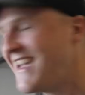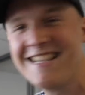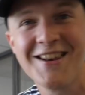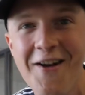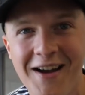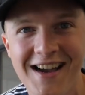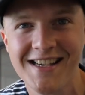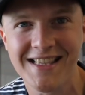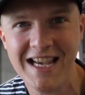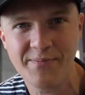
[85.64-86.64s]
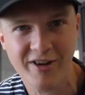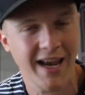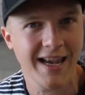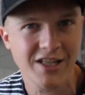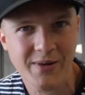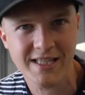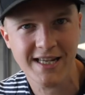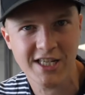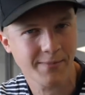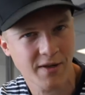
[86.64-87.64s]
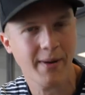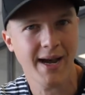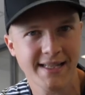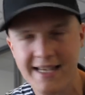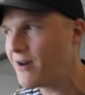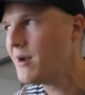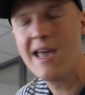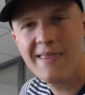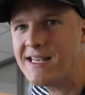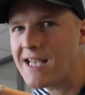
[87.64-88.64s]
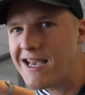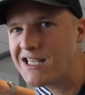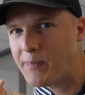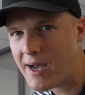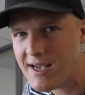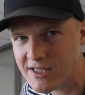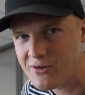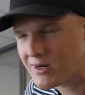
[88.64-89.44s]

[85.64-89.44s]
these are not cars that he's bringing into his dealership to buy and sell. These are his personal